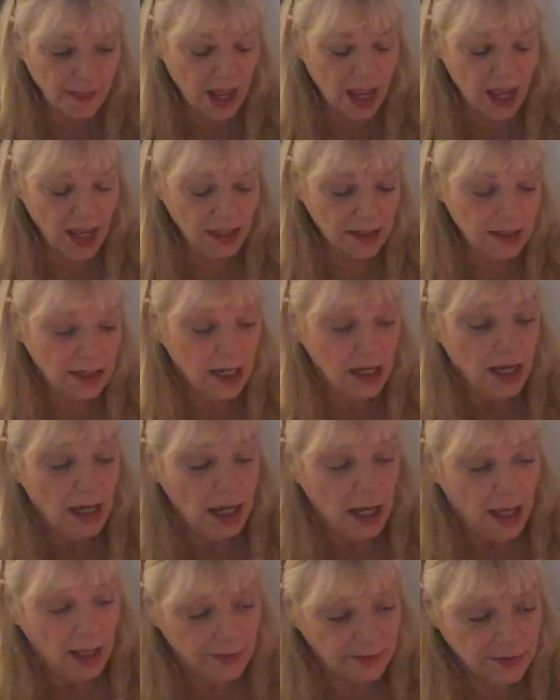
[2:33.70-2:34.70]
And
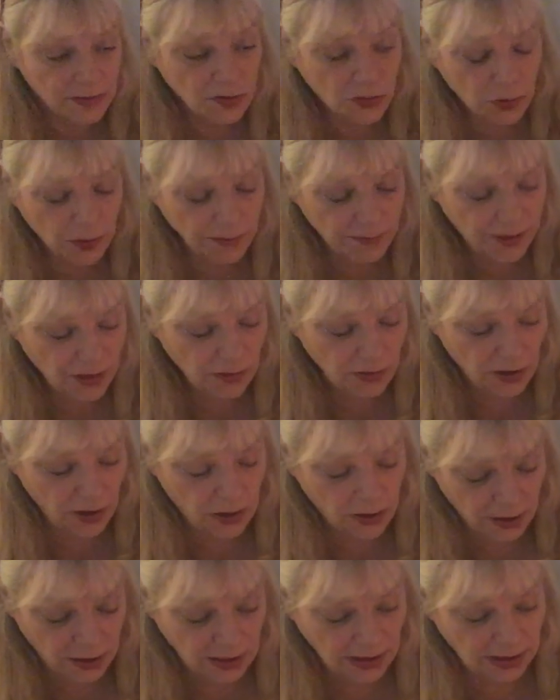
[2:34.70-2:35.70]
the Scorpio
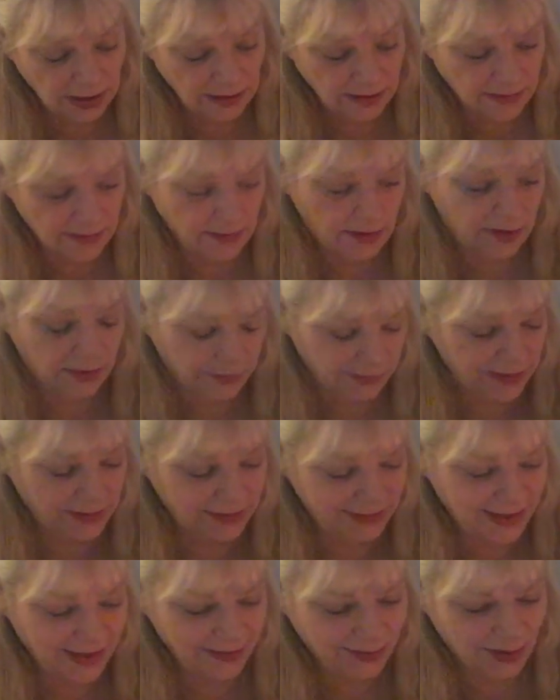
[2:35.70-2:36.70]
card is, or the
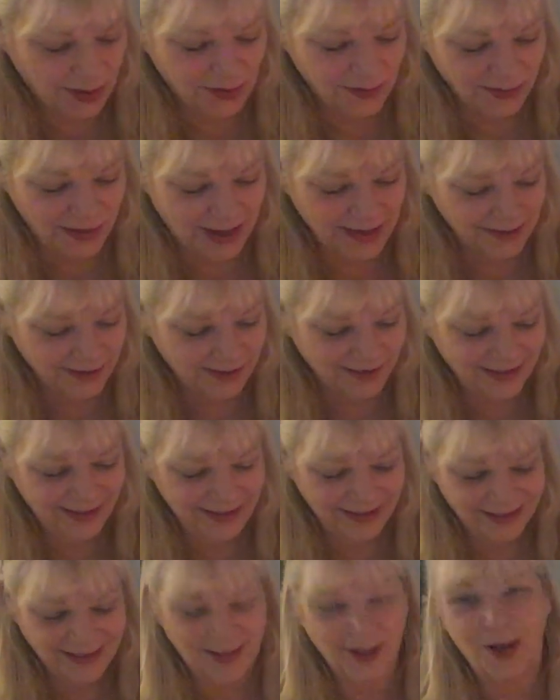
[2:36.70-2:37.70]
Death card rather,
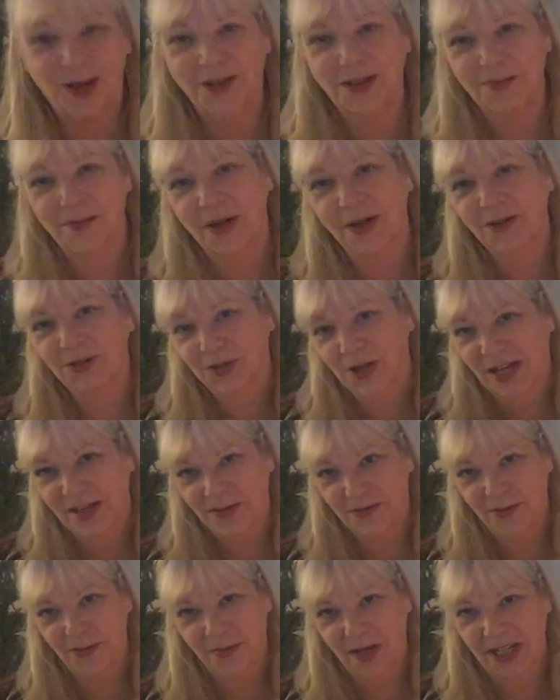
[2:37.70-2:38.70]
is all about
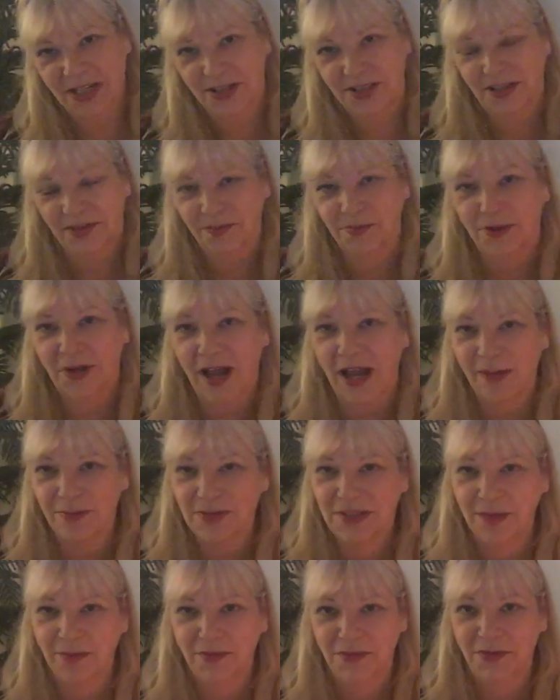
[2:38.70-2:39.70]
transformation.
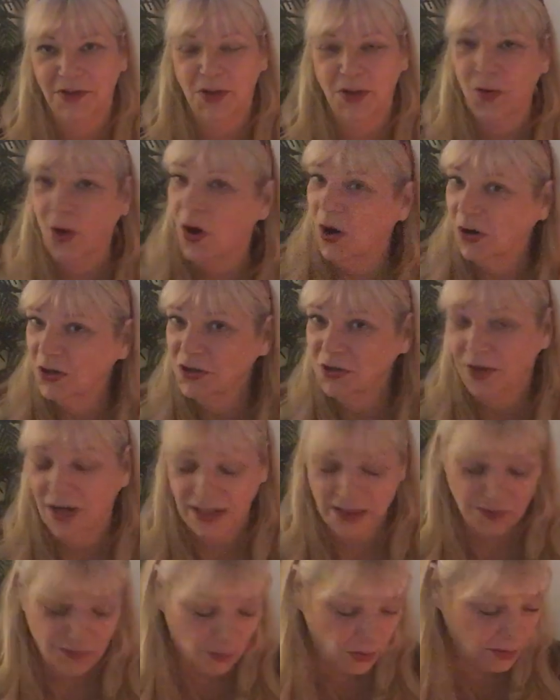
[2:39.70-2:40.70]
Perhaps some of you are
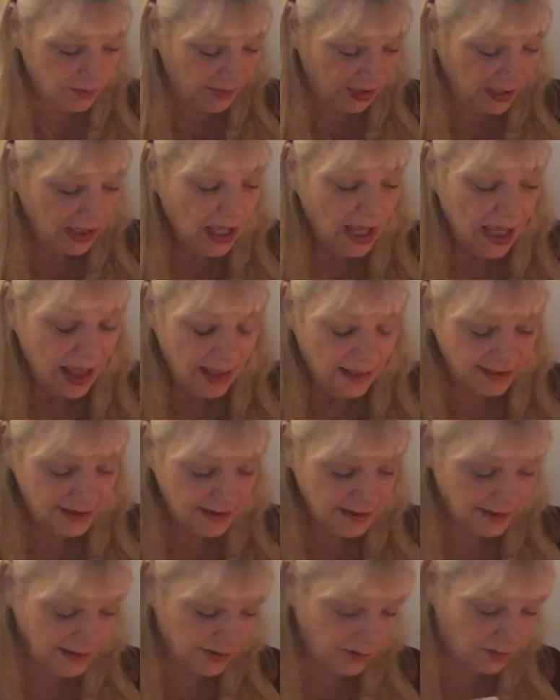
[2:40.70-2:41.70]
transforming.
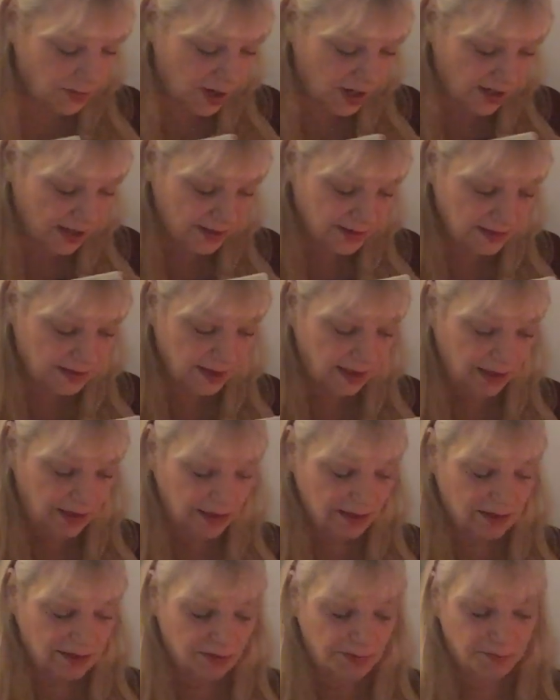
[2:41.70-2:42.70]
This is why I say
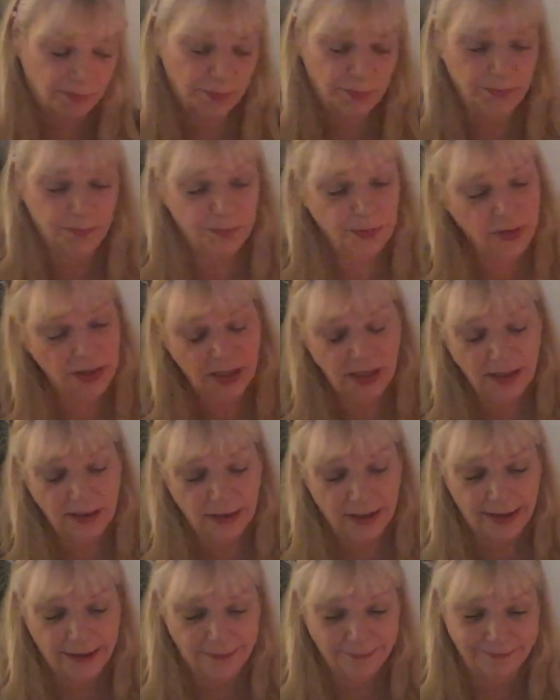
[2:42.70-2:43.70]
it's
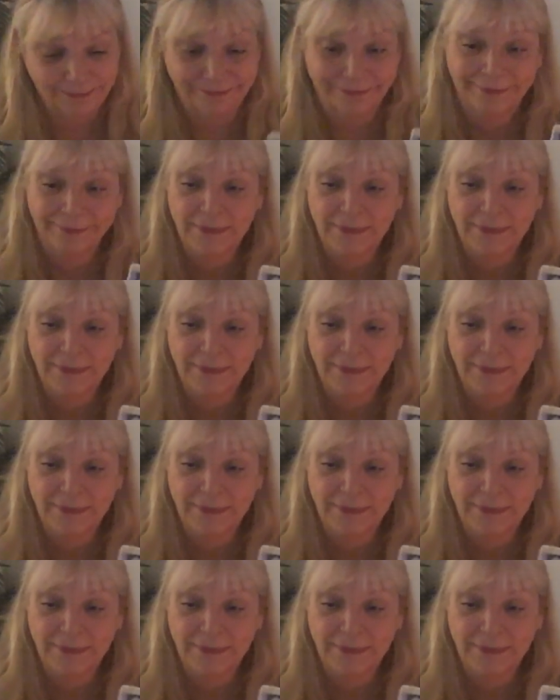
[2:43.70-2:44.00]
pretty. Um,